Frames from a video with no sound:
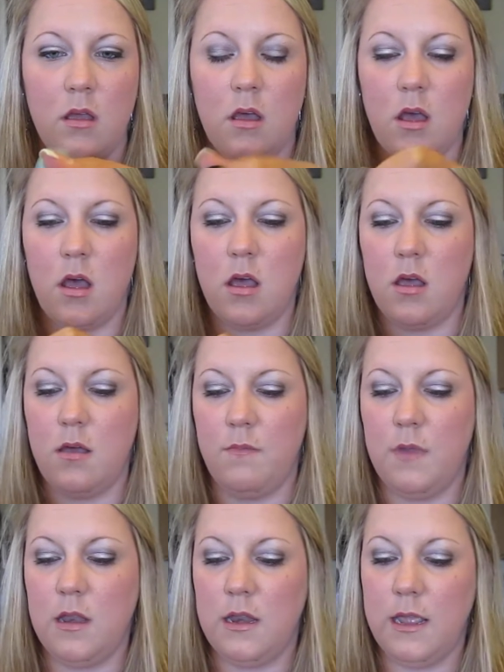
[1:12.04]

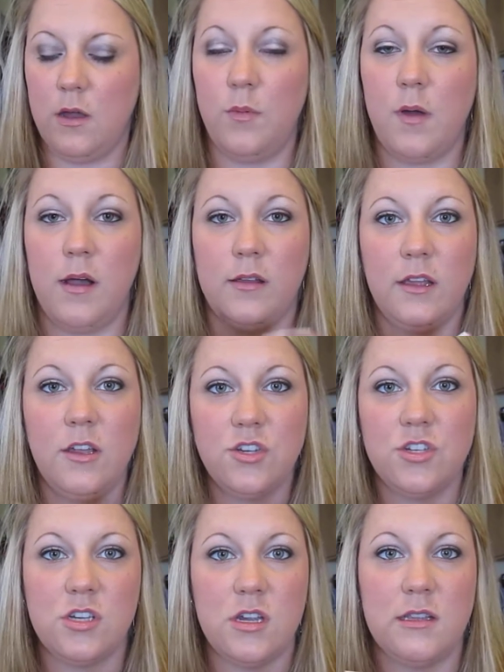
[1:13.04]
um, nail
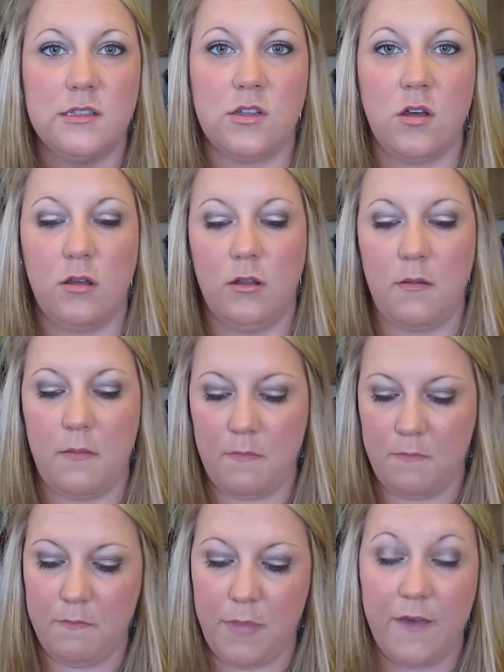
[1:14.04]
polish. It's called
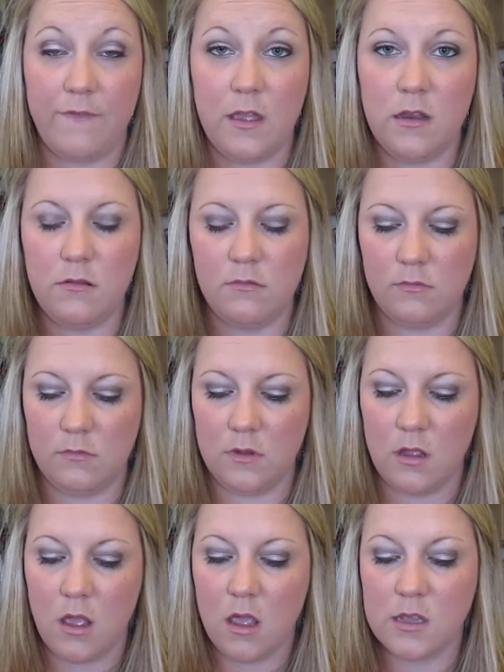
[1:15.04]
Bevin.
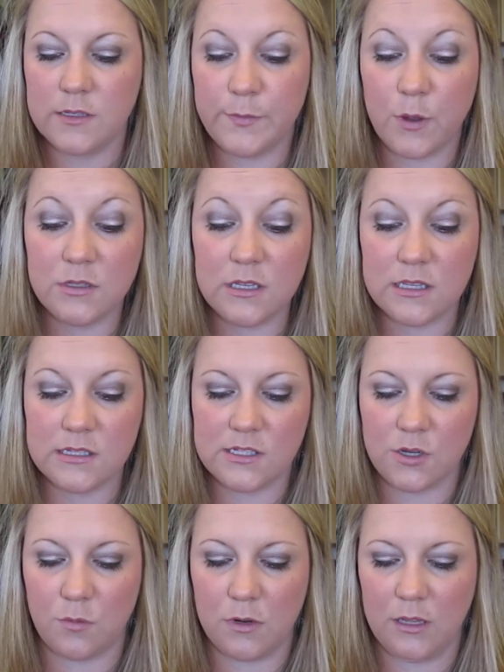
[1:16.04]
Supposedly this
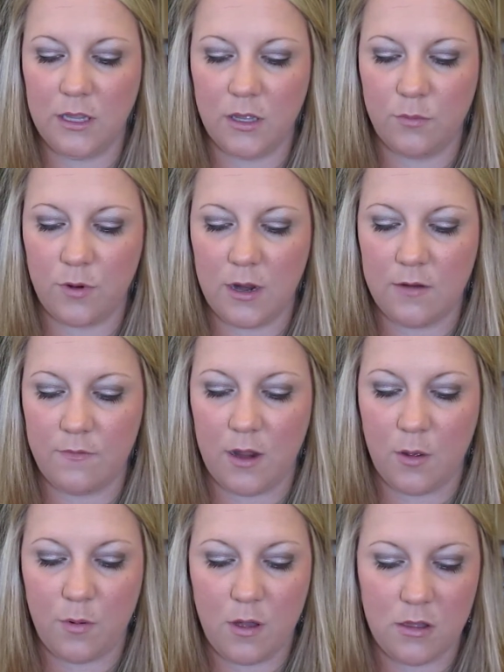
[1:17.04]
is a really good brand of
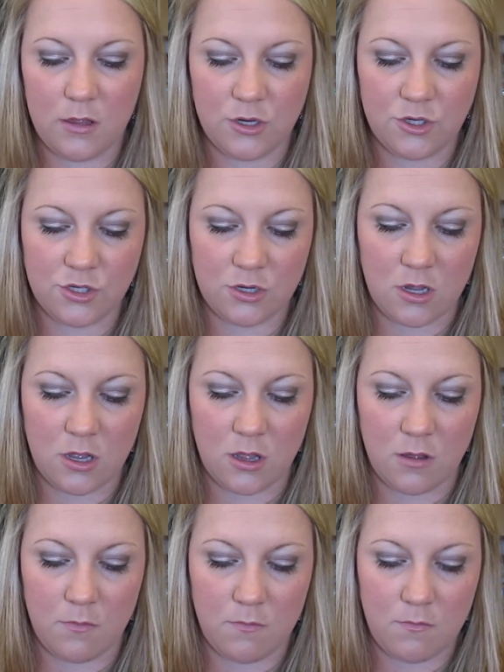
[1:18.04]
nail polish.
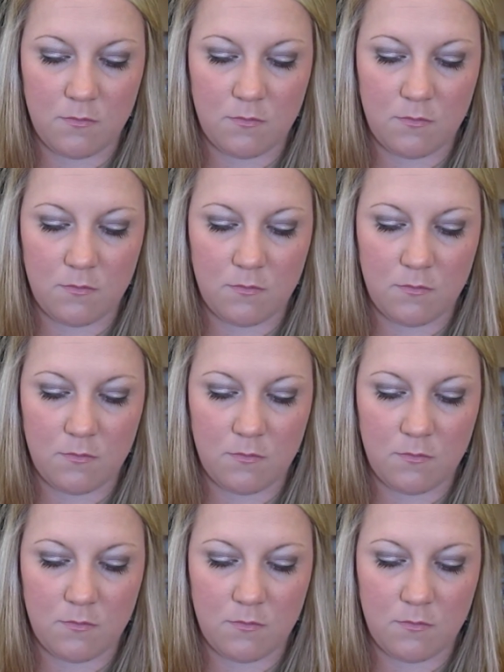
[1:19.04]
Um,